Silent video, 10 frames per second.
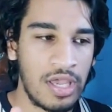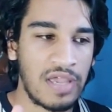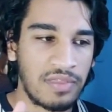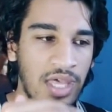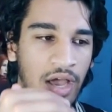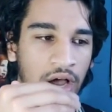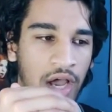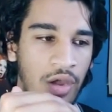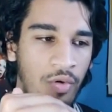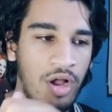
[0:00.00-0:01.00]
If they're
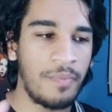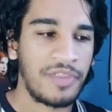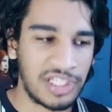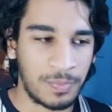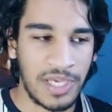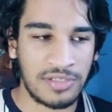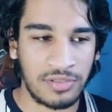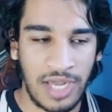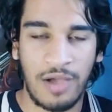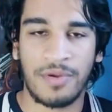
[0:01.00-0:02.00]
higher up, that's based
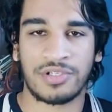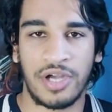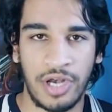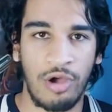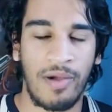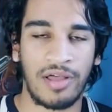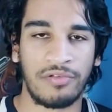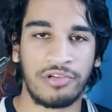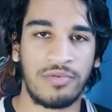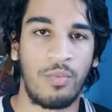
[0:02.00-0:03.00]
on how much I know about
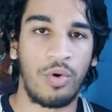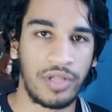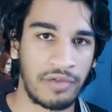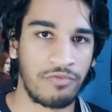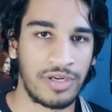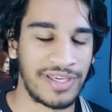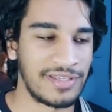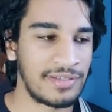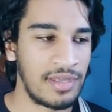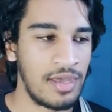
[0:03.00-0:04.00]
the film and what they've
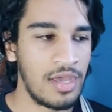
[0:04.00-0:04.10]
released.